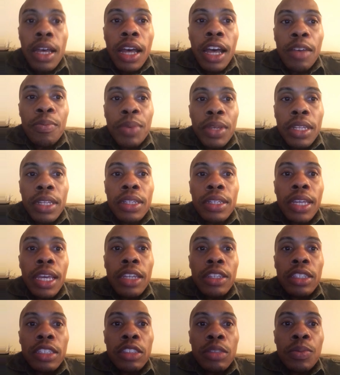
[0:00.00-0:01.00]
I've been
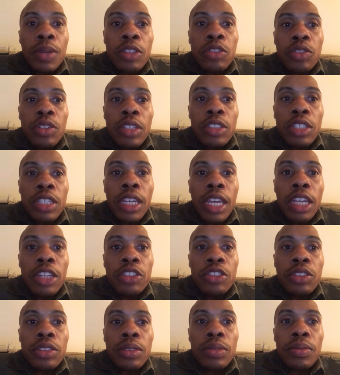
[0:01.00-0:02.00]
in special
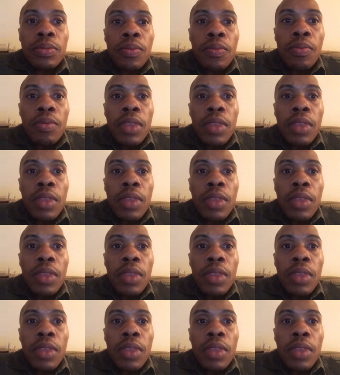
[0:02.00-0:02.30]
education